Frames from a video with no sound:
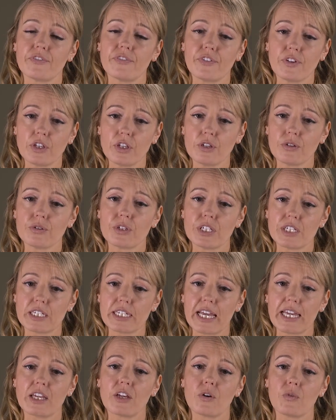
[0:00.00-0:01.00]
for you to
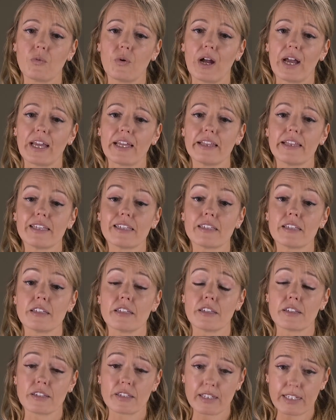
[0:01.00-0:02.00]
take away this
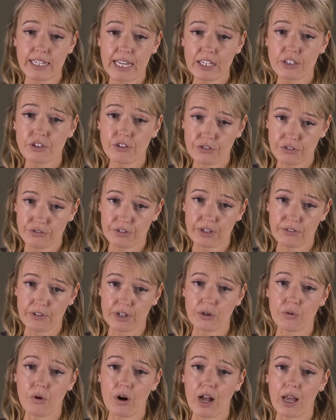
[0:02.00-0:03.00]
is a statutory
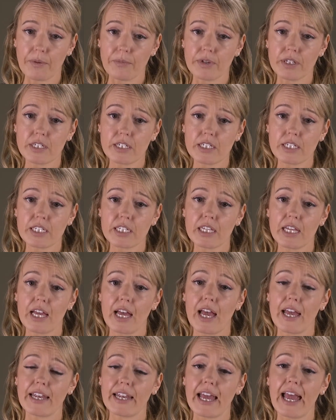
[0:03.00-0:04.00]
requirement,
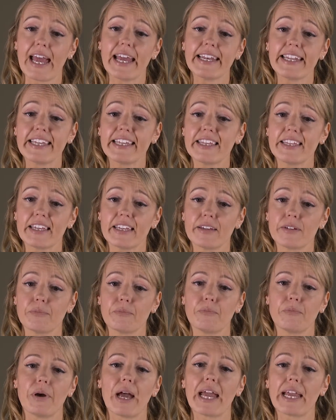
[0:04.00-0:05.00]
and any
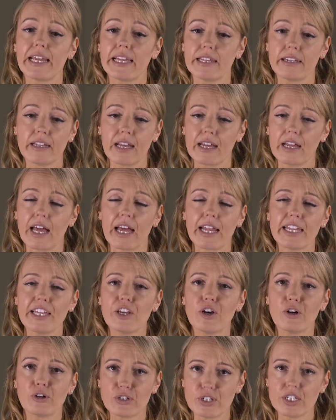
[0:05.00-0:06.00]

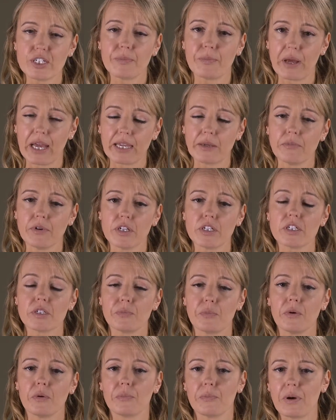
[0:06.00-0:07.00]
underpayment
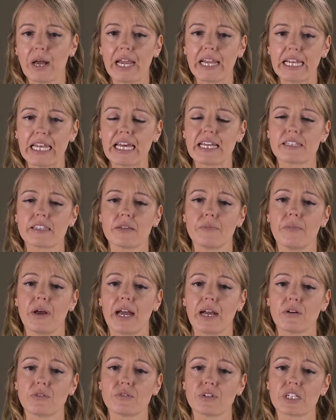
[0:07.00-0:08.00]
but pay less
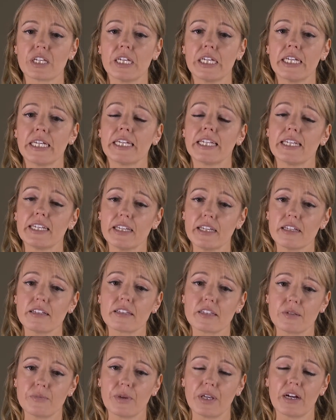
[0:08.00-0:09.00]
amount
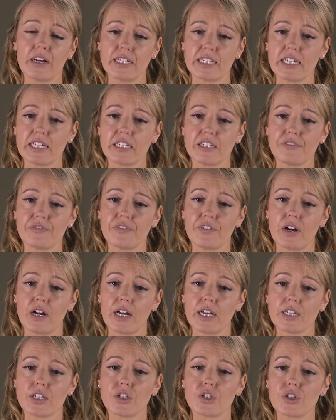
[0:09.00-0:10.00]
needs to be
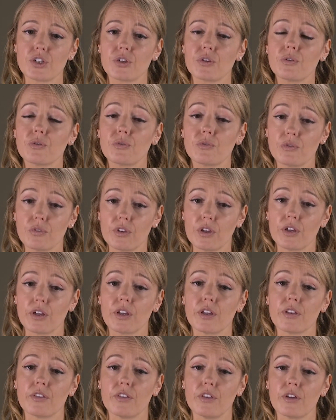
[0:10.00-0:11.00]
identified to
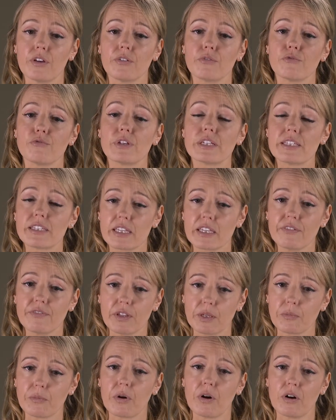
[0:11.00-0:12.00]
the
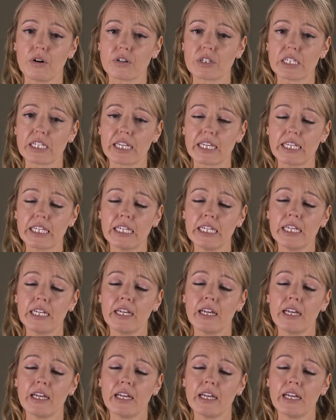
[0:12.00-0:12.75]
receiving party